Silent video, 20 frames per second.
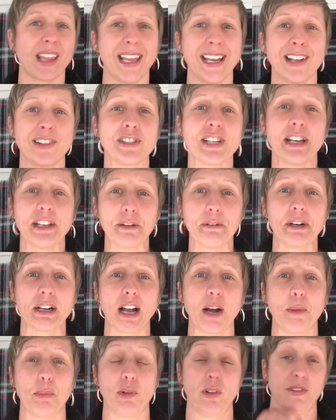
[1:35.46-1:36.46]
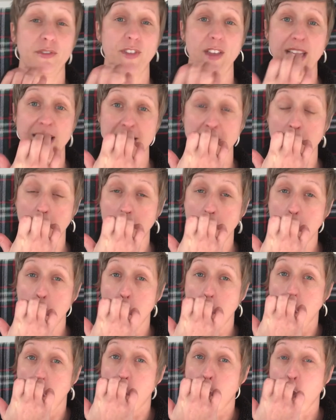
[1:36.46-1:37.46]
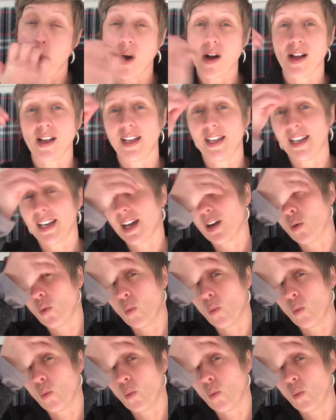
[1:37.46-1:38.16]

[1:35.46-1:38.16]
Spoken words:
And I'll tell you a couple of things. One,